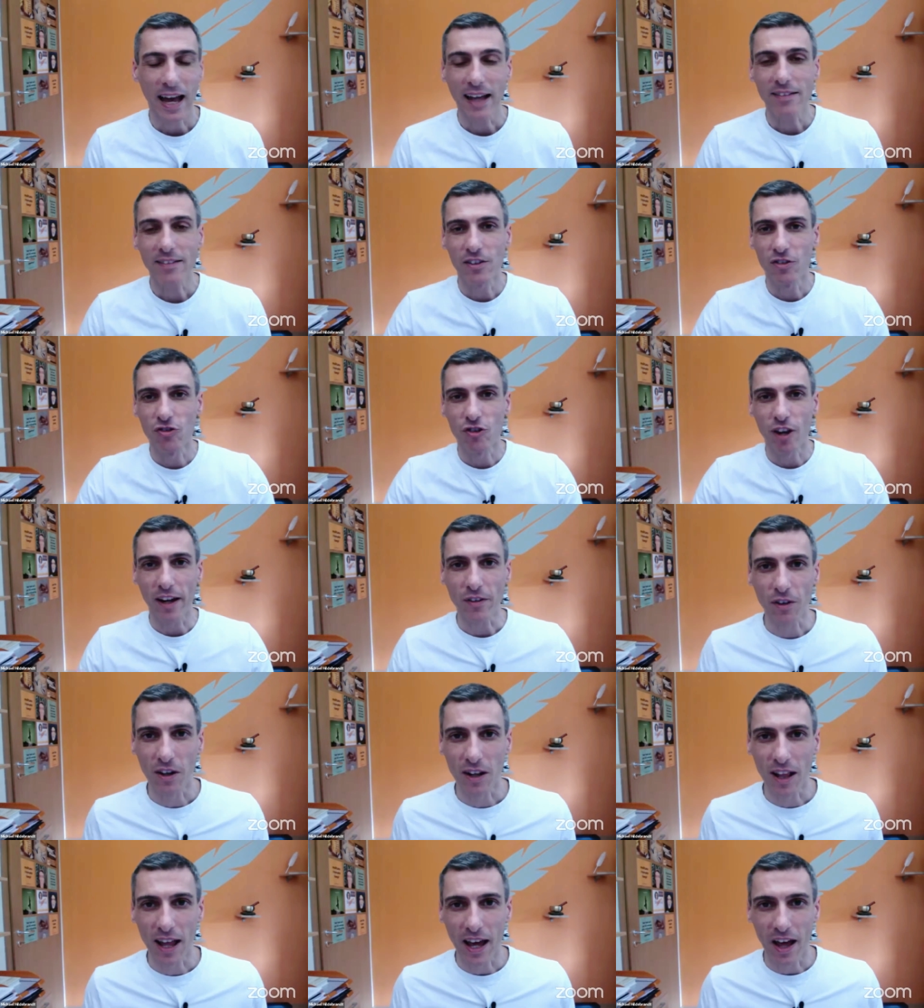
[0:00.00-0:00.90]
that's a
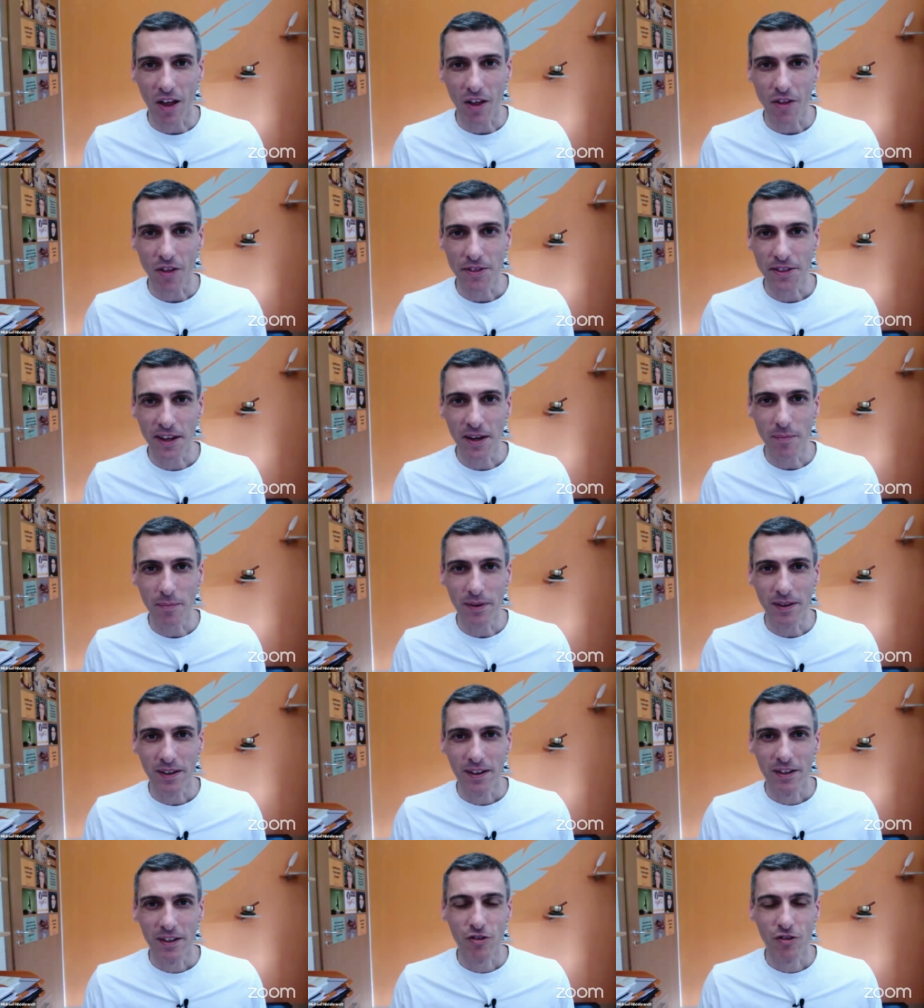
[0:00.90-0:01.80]
general health tip.
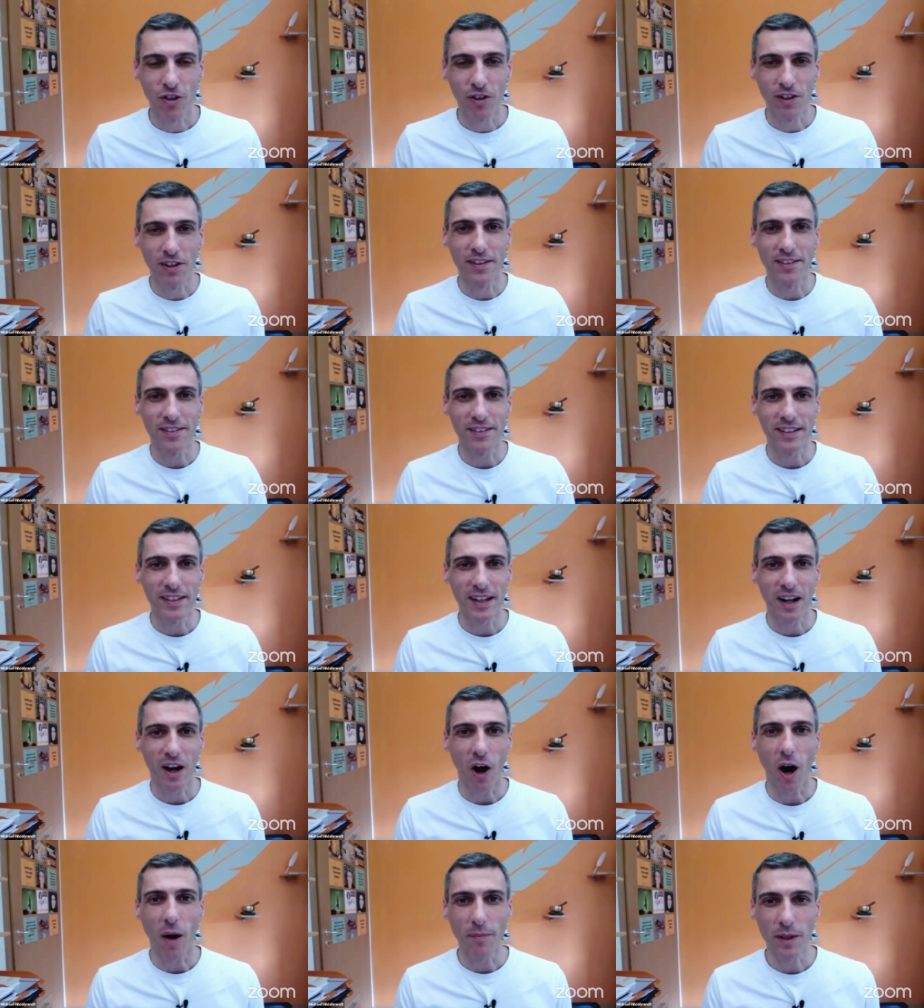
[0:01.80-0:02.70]
Sugar is
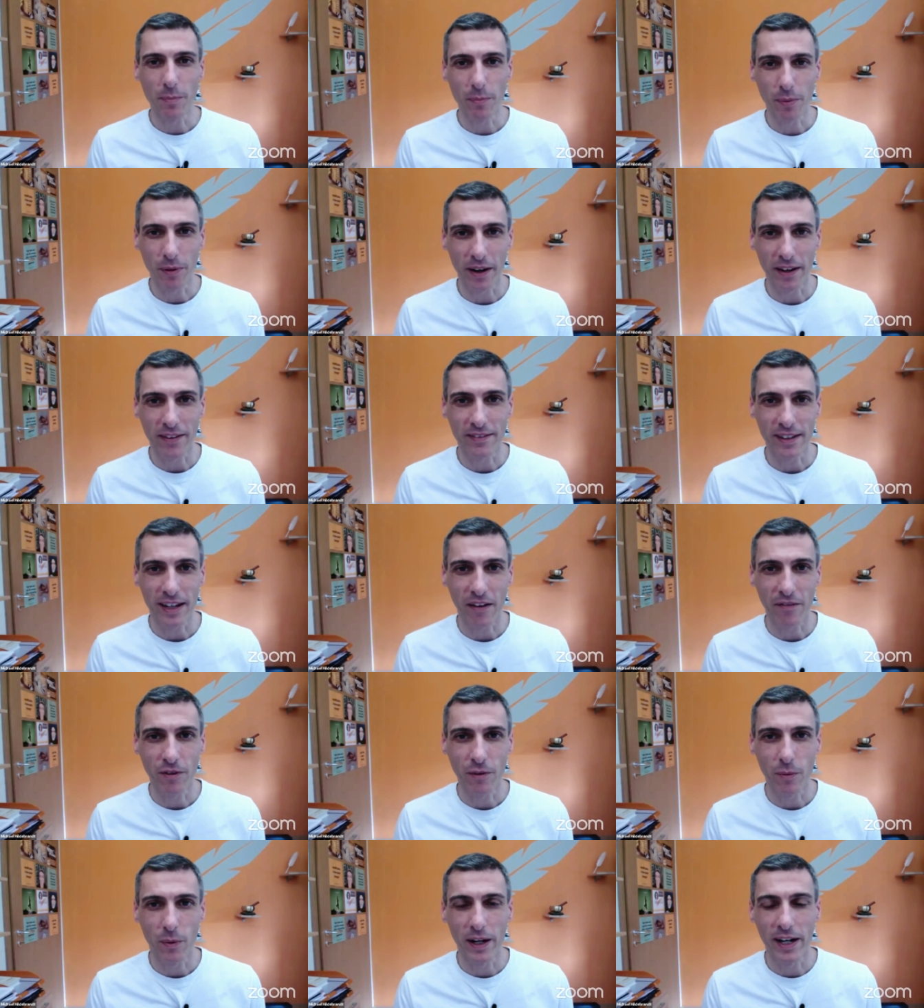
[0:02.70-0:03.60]
omnipresent
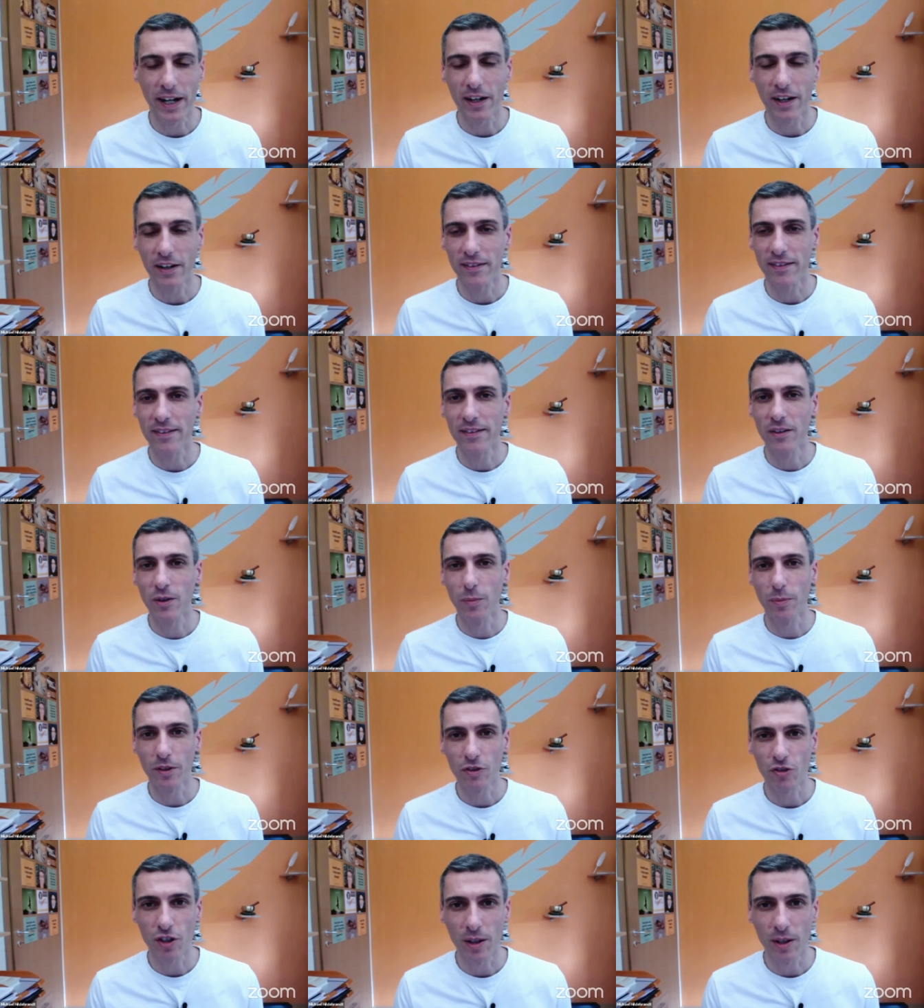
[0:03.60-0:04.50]
everywhere. It's
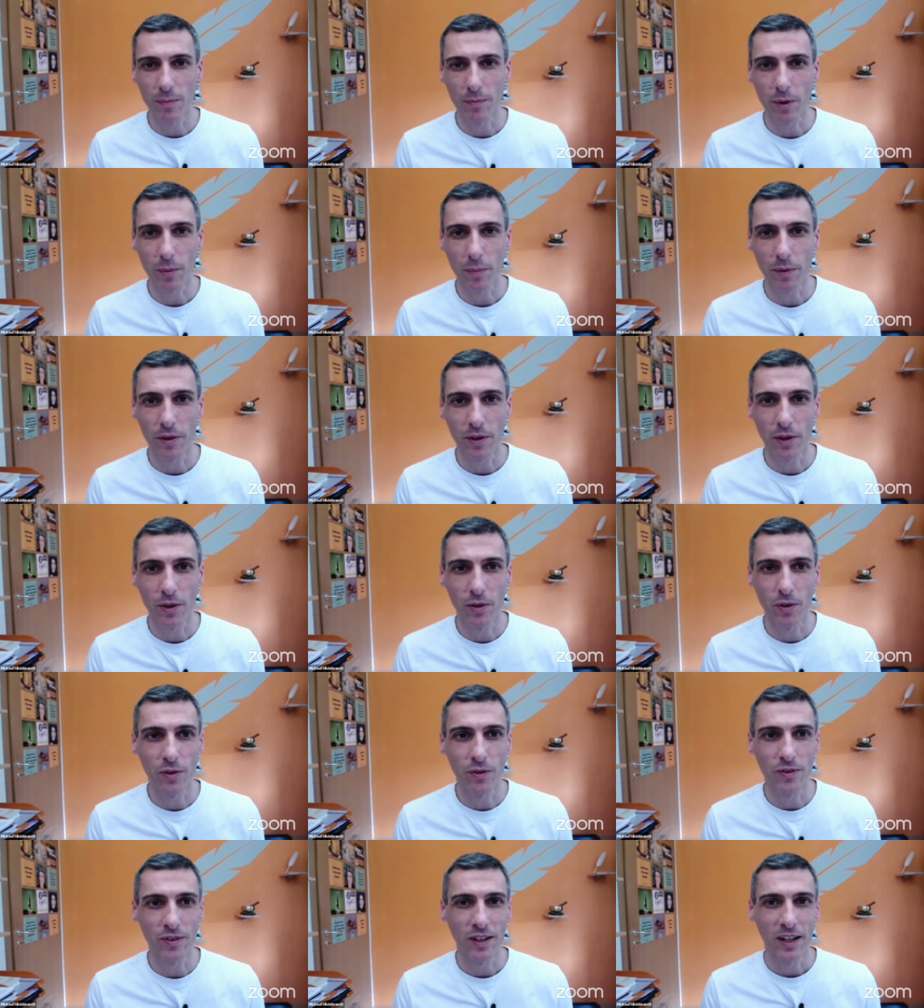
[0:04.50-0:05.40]
super cheap to
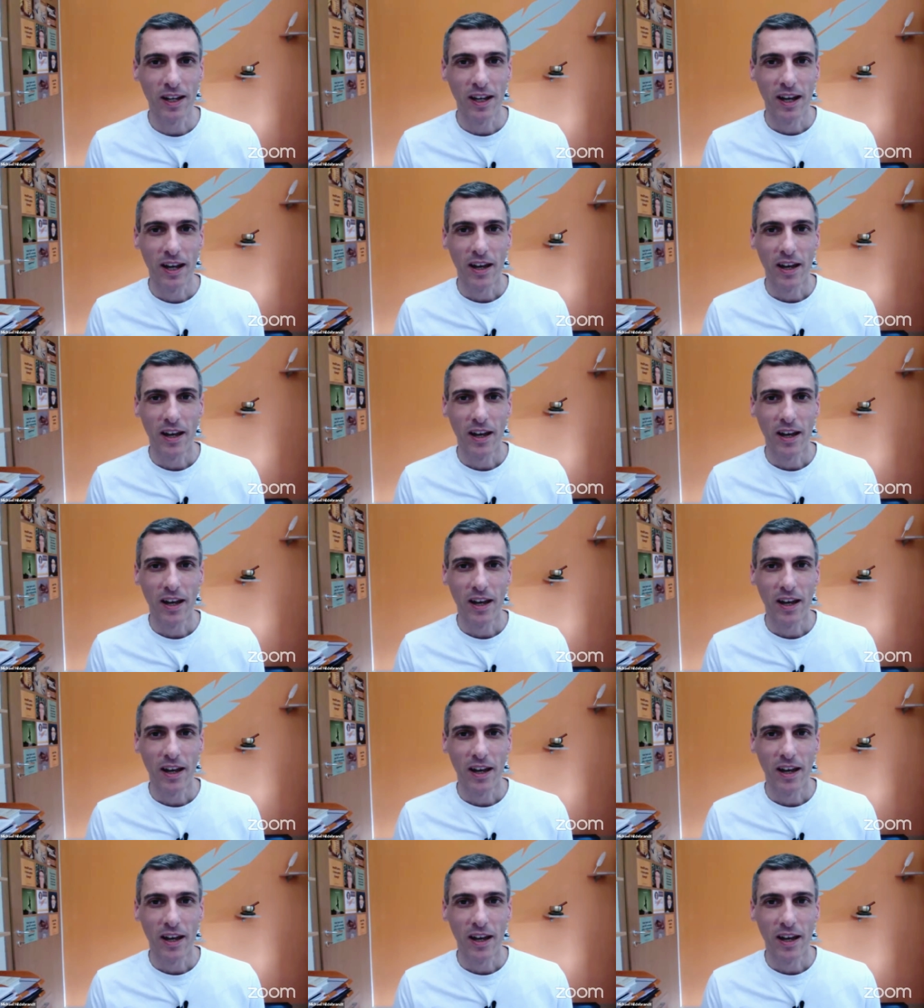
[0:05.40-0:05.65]
produce.